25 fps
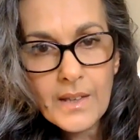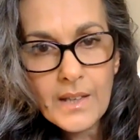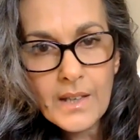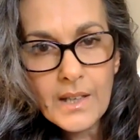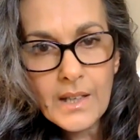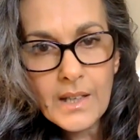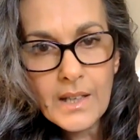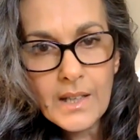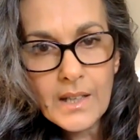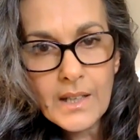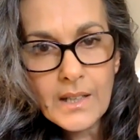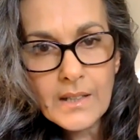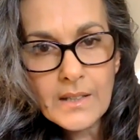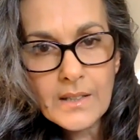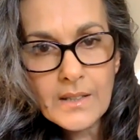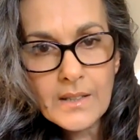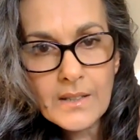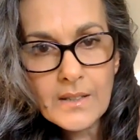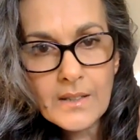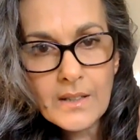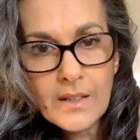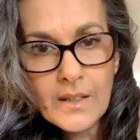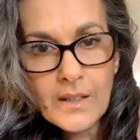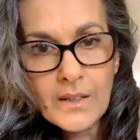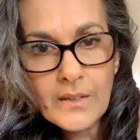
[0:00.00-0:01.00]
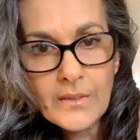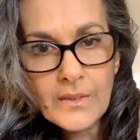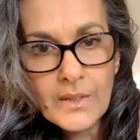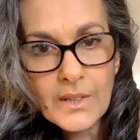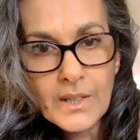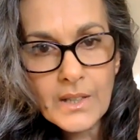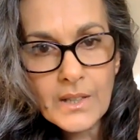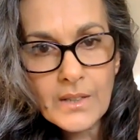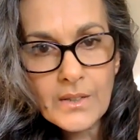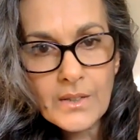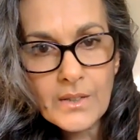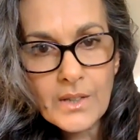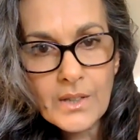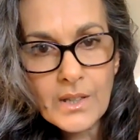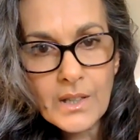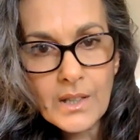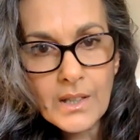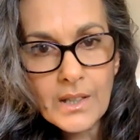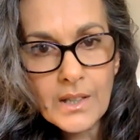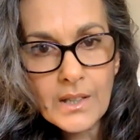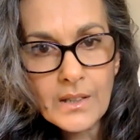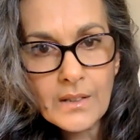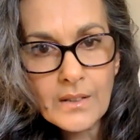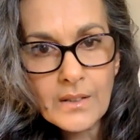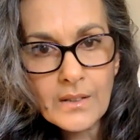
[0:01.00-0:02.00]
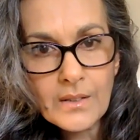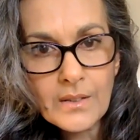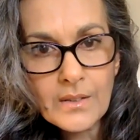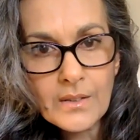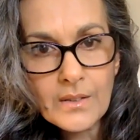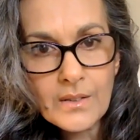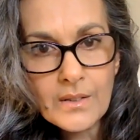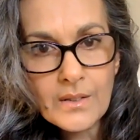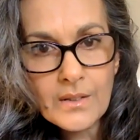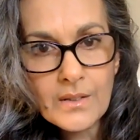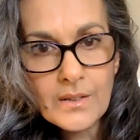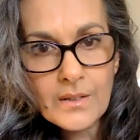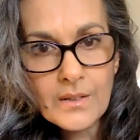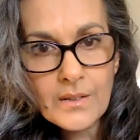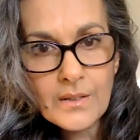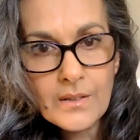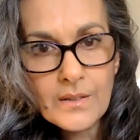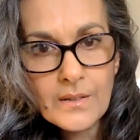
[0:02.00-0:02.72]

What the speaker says: and it is covered in triangles.